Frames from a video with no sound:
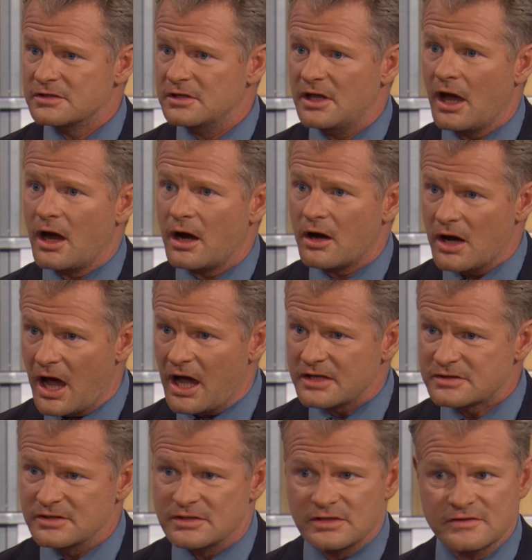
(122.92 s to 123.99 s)
to the
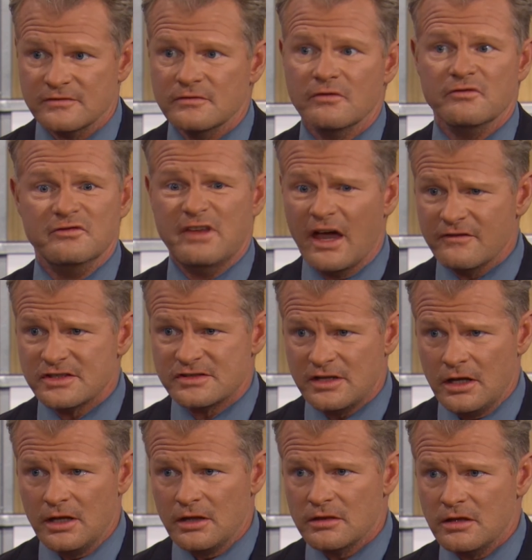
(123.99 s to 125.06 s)
IRS. This is a
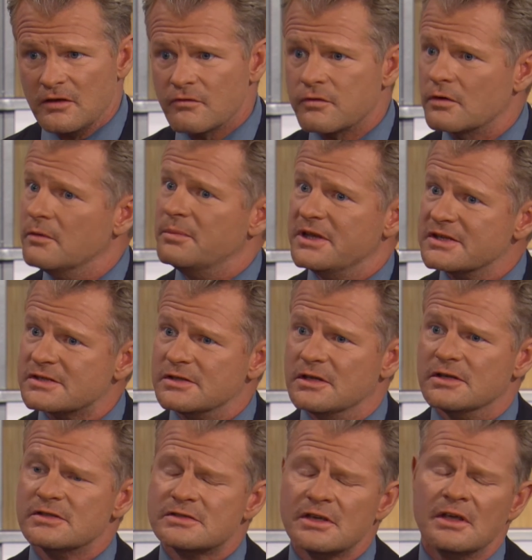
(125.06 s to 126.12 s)
devastating thing for a business.